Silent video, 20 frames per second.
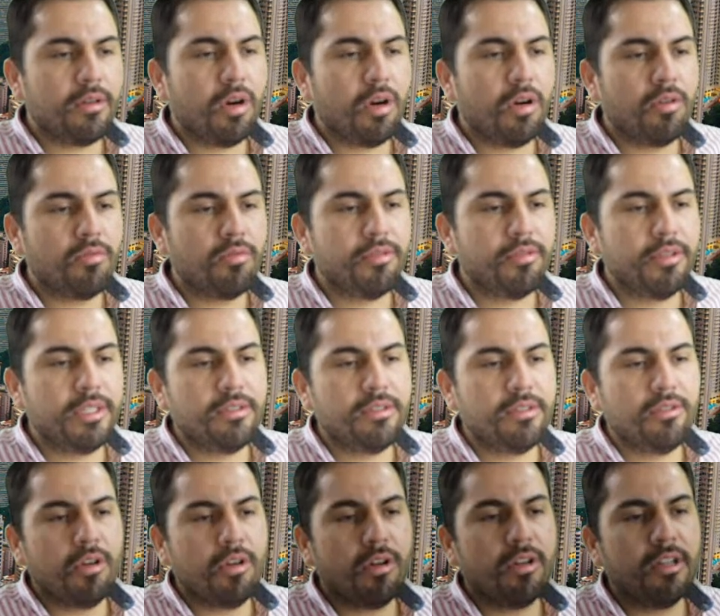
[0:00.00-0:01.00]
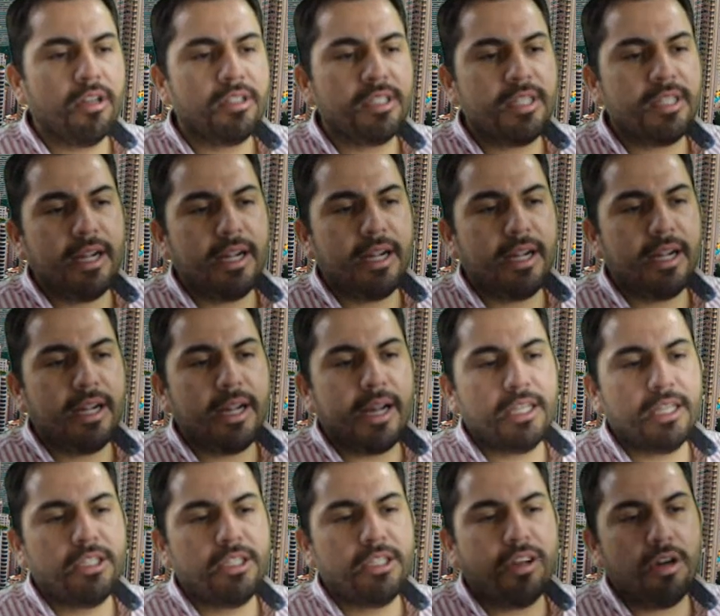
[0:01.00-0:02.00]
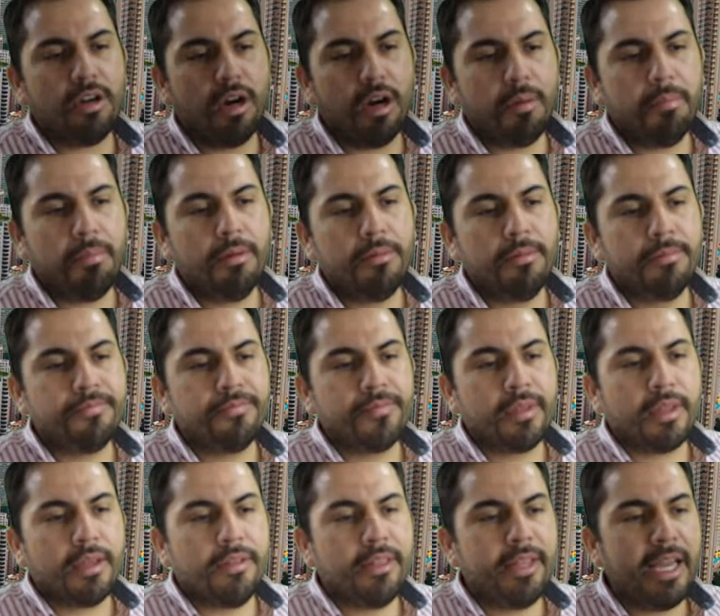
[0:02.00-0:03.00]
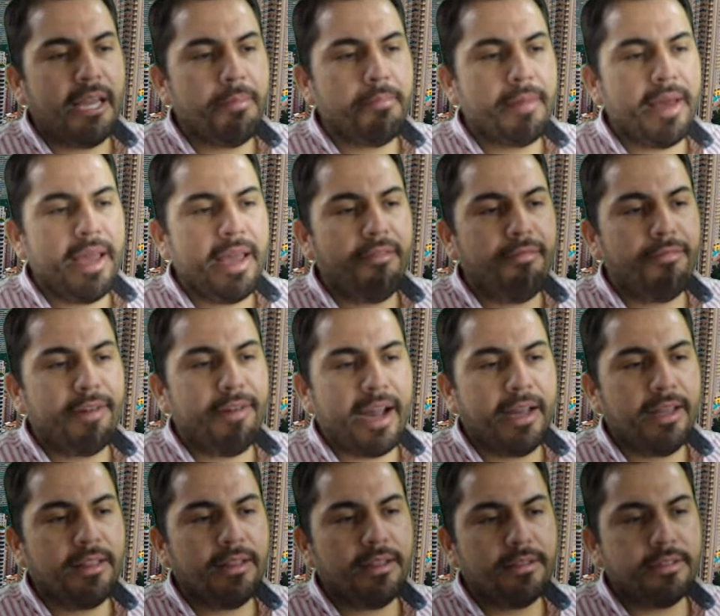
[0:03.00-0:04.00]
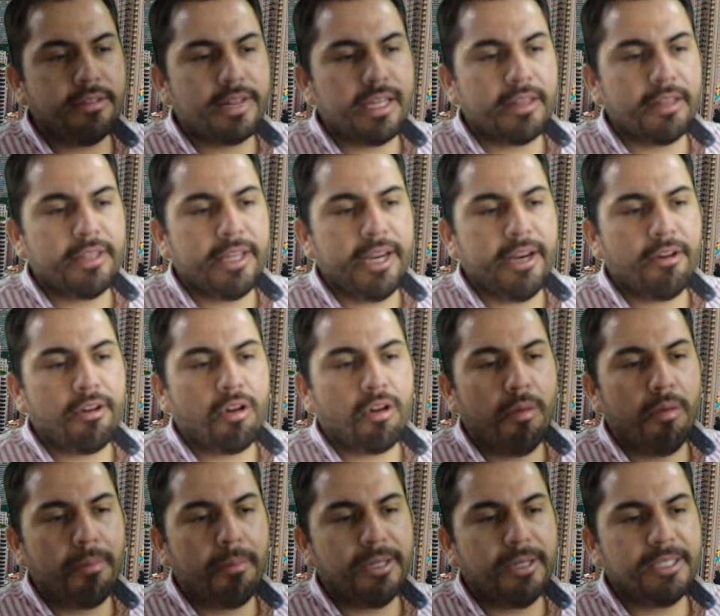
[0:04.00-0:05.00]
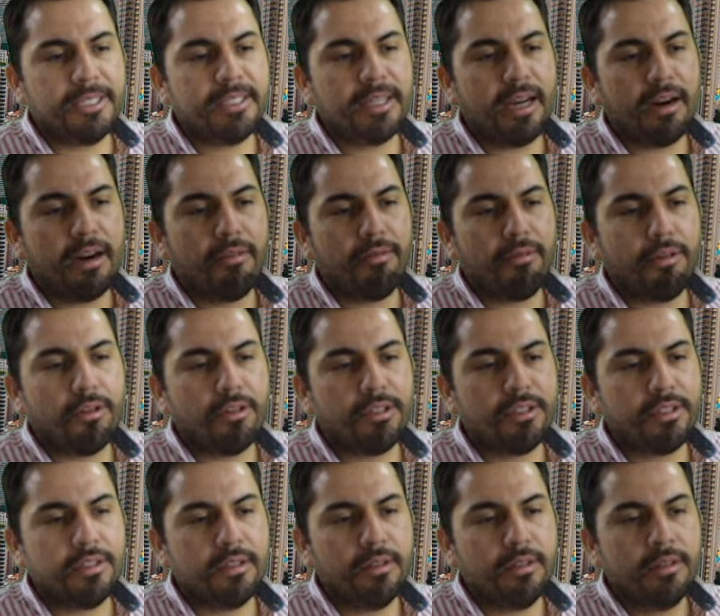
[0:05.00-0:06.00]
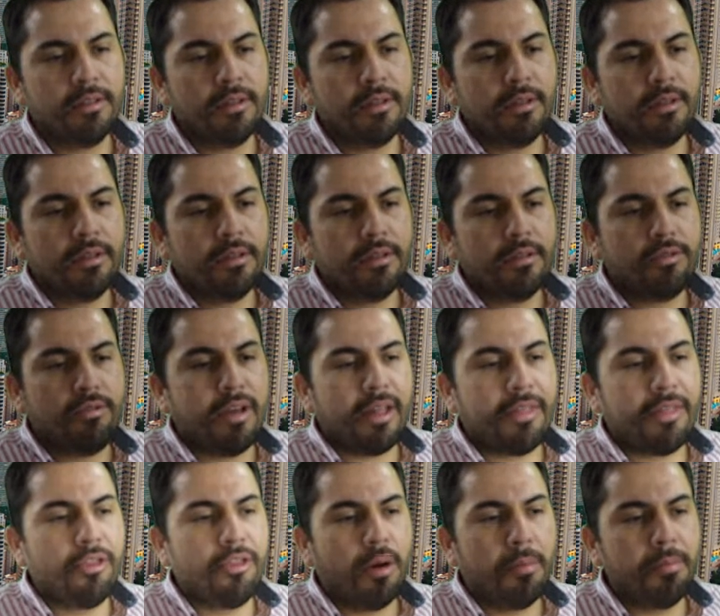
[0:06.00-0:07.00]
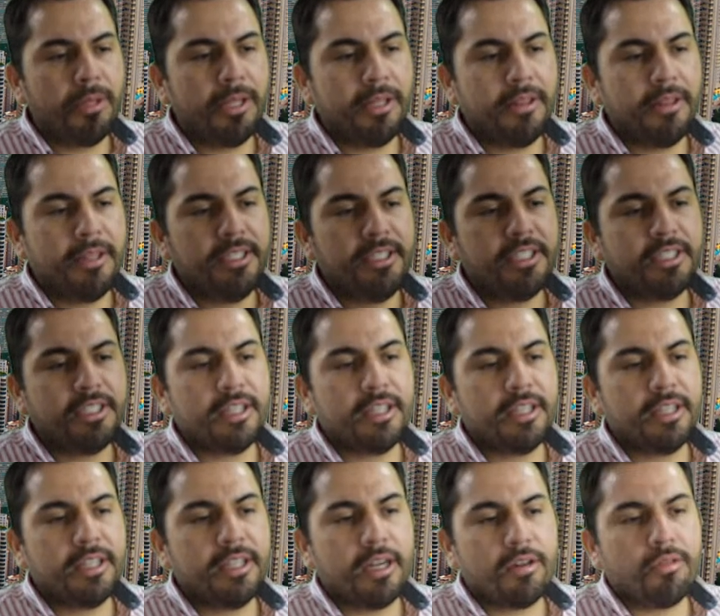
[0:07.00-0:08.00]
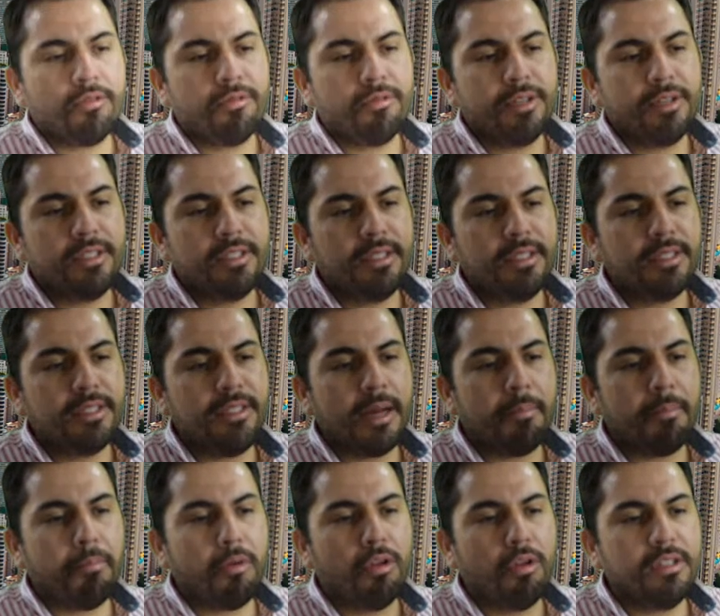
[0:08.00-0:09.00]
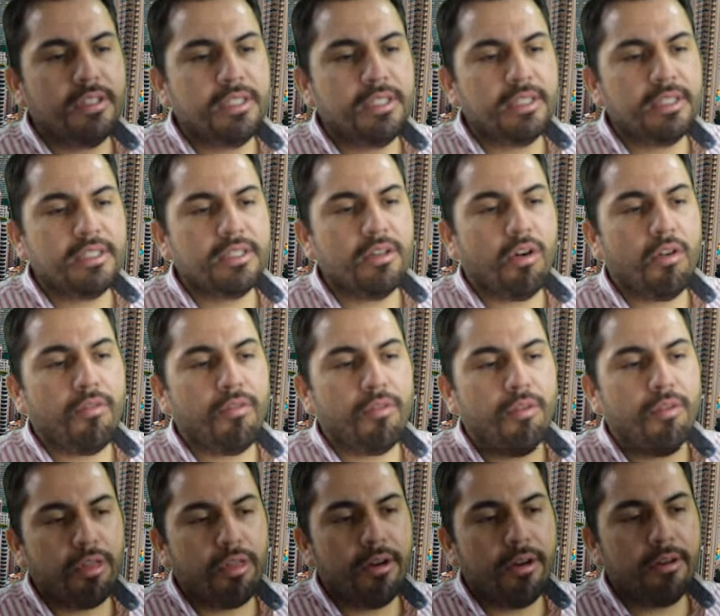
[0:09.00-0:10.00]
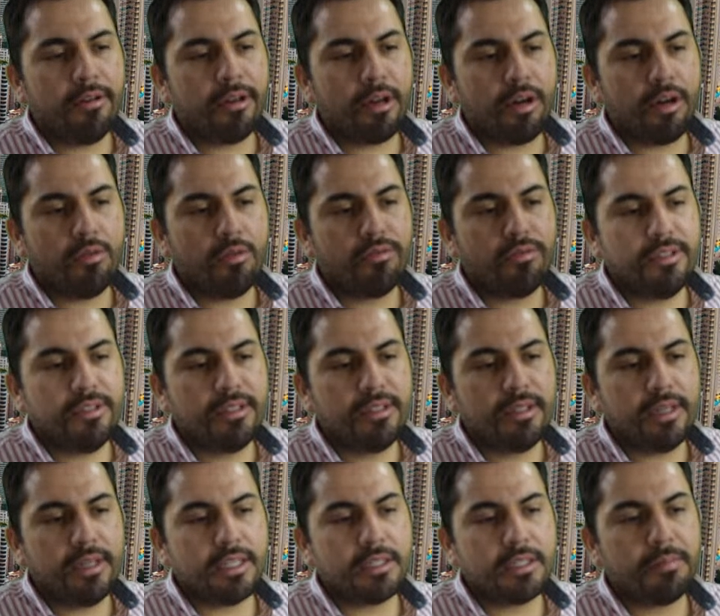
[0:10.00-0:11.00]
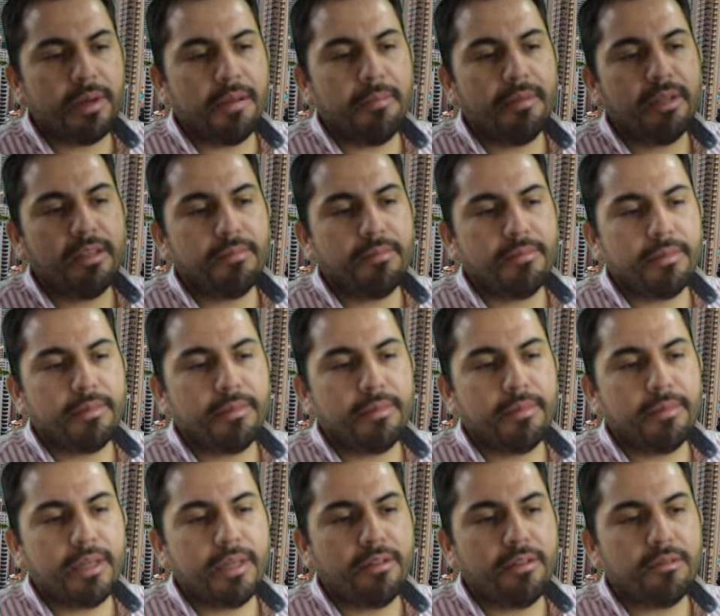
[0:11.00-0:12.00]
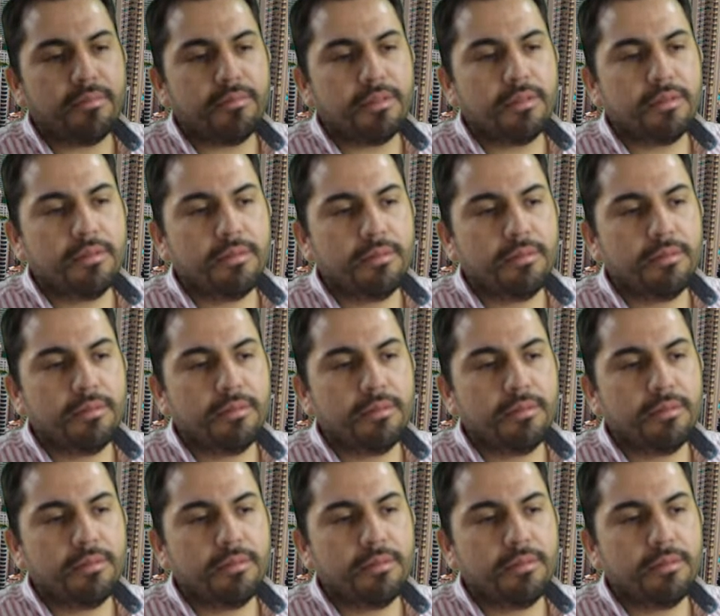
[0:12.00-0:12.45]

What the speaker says: countries do not catch up, they may find that their companies are forced to adopt the digital currencies and policies of other countries as payment mediums.